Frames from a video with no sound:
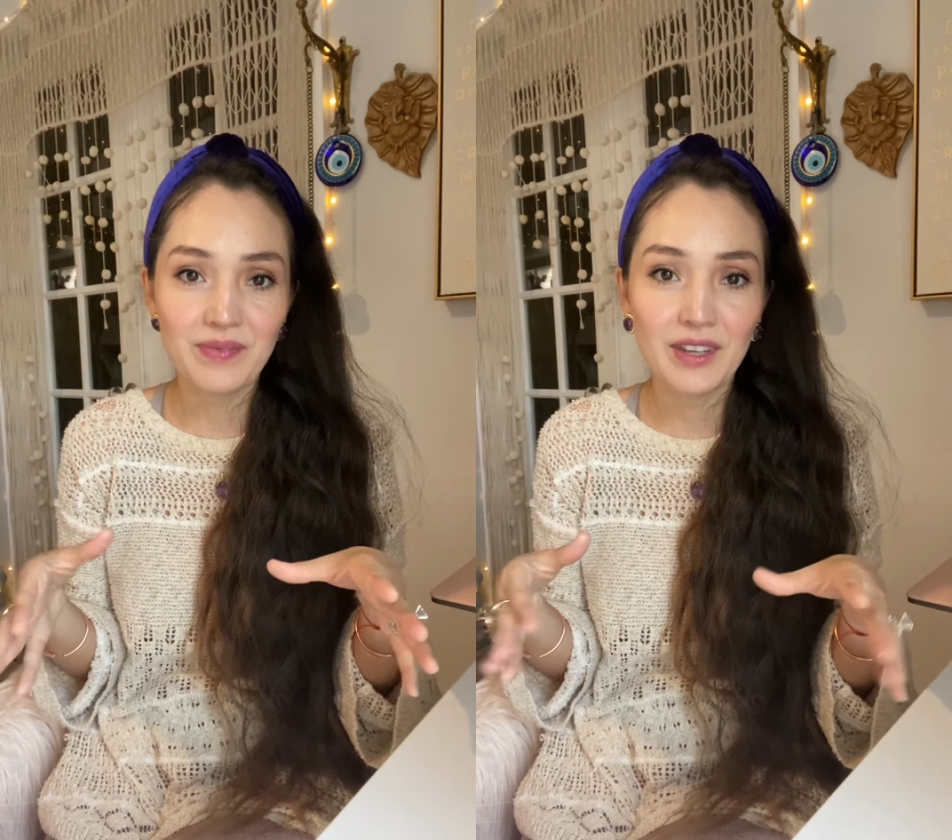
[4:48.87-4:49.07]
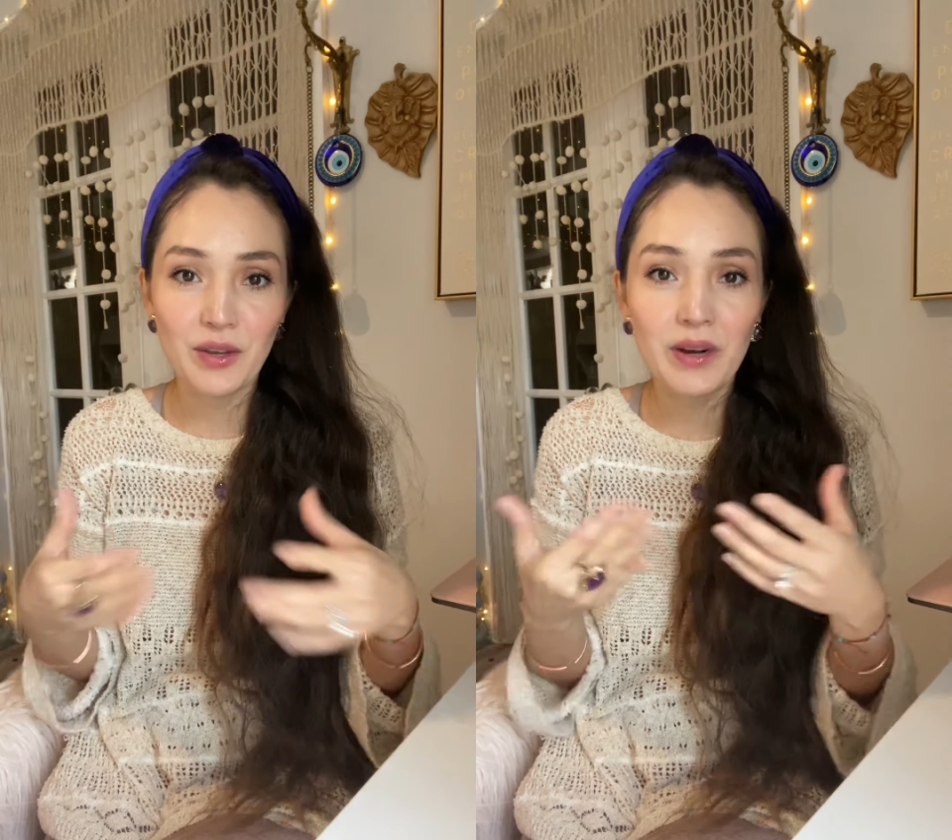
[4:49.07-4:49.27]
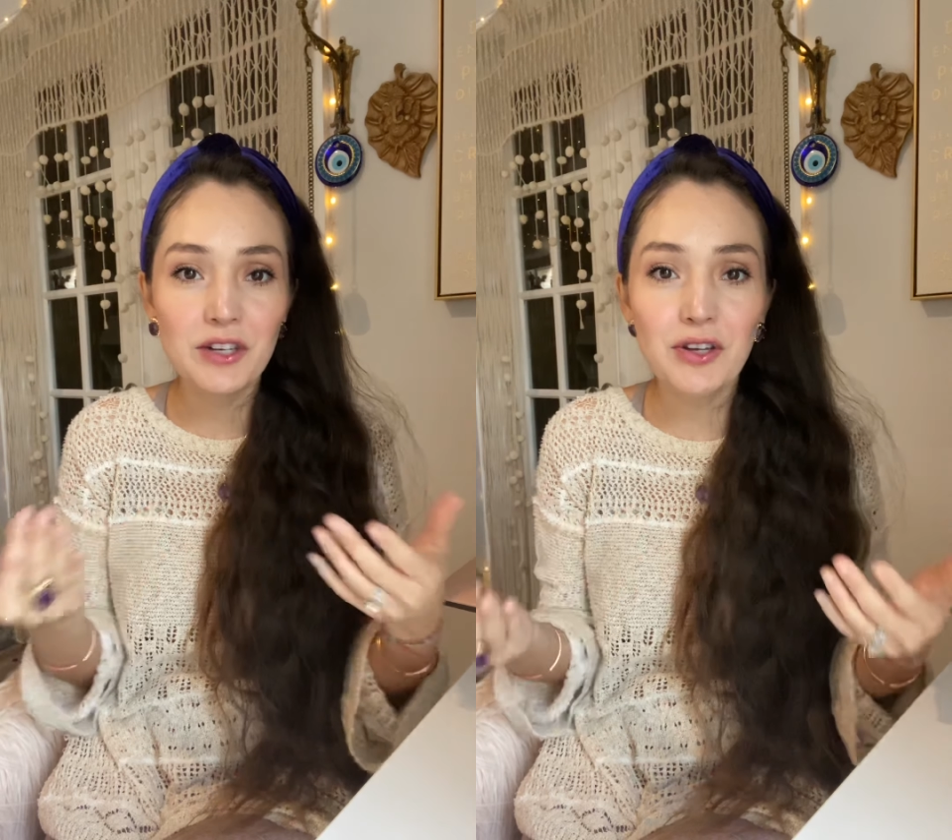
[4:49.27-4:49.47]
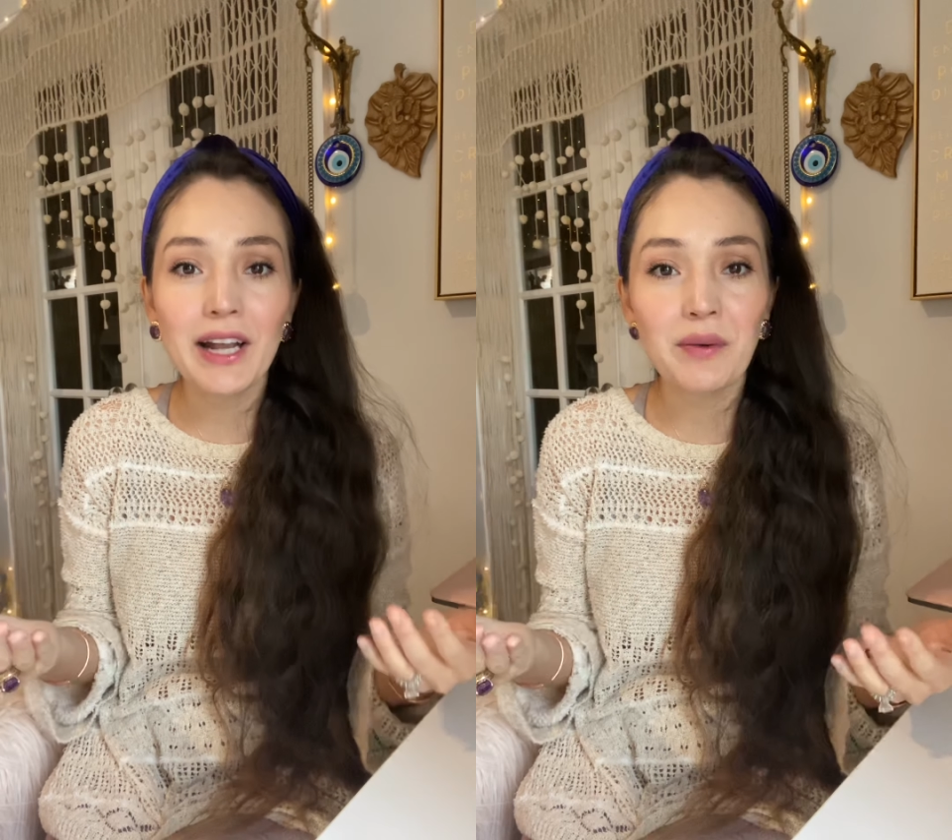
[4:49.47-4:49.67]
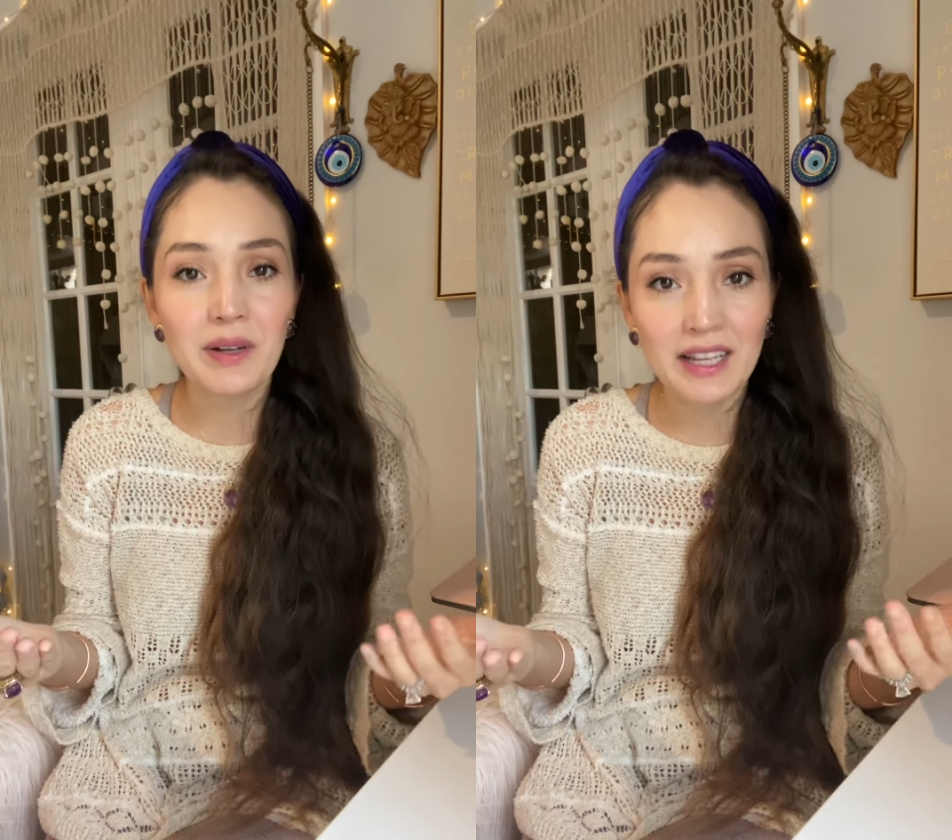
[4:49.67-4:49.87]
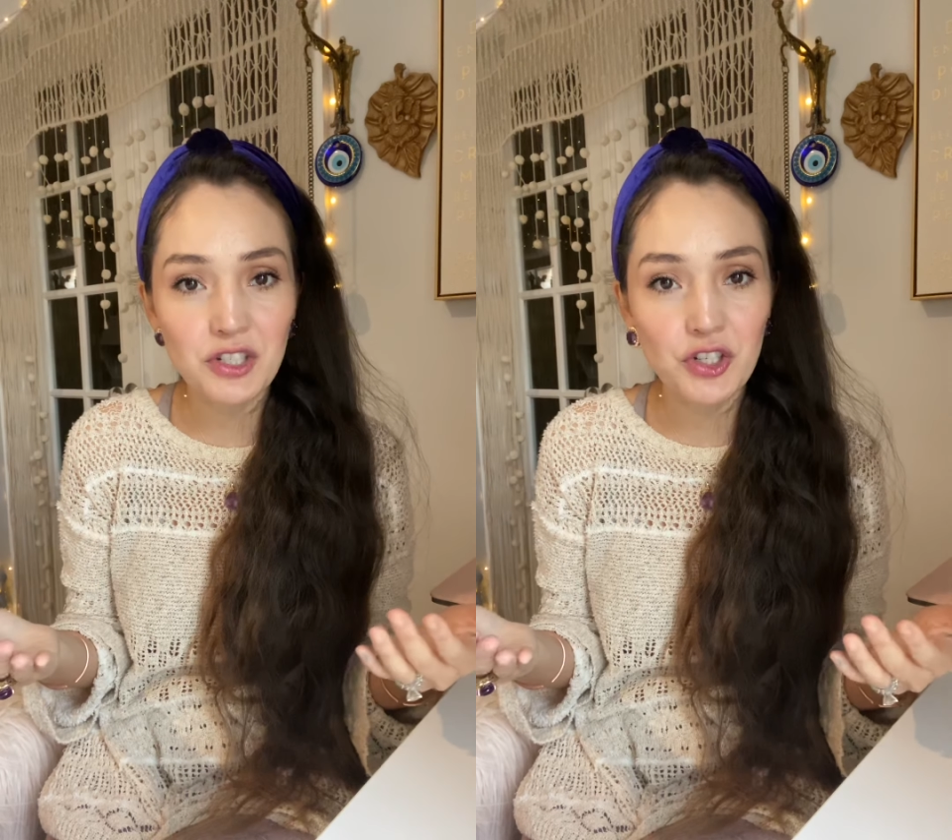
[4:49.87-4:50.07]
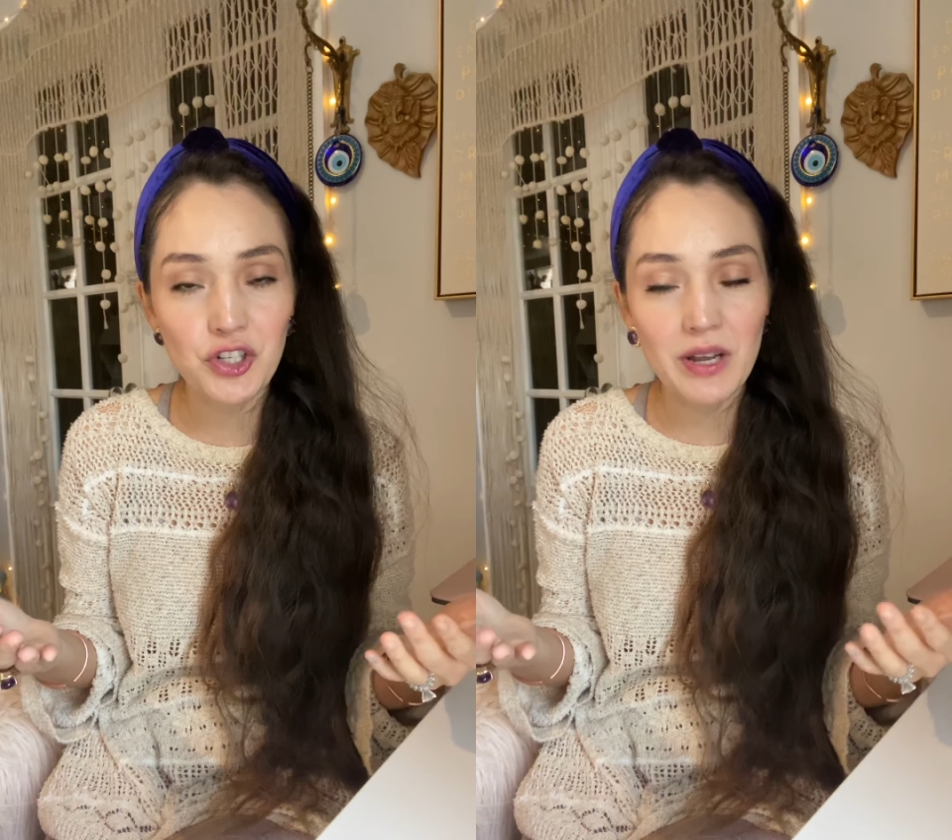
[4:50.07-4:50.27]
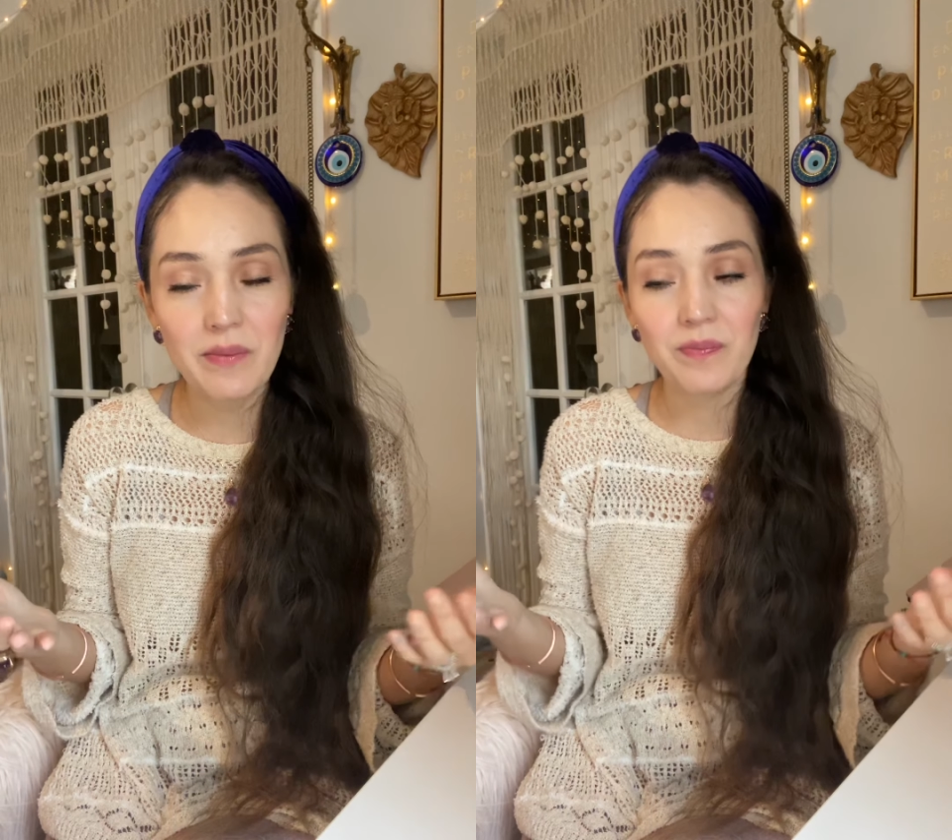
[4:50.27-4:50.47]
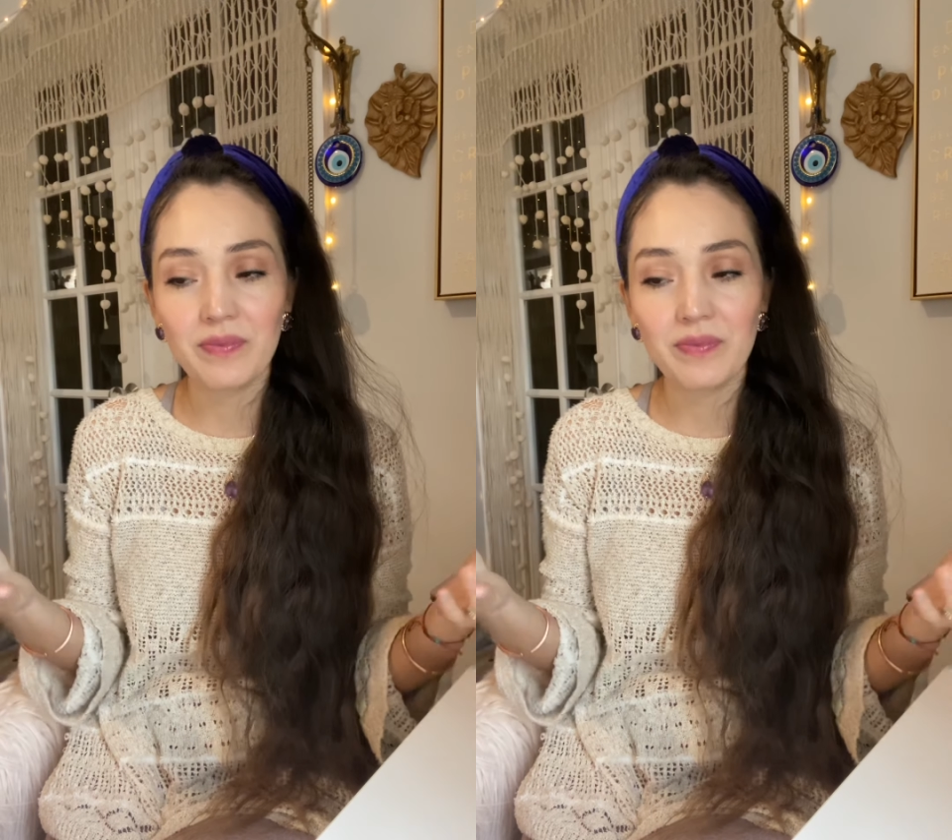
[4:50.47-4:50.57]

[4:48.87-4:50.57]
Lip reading: You want to attract a relationship.